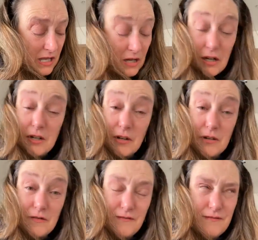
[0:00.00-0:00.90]
And I
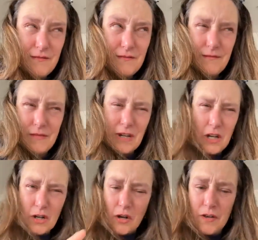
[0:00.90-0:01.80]
don't
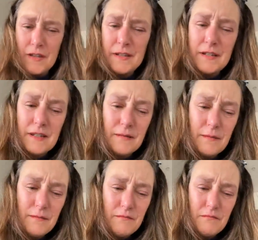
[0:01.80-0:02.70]
know who this is.
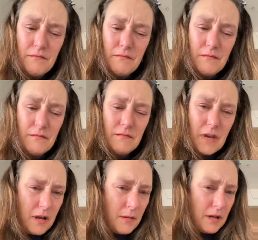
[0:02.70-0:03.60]

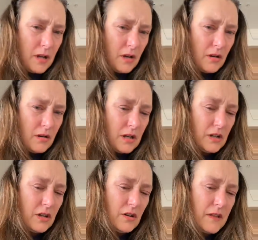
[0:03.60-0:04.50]
I better go. I
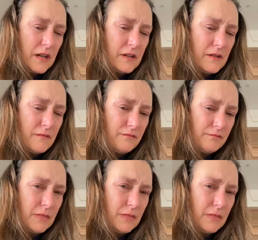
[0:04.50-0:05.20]
don't know who that is.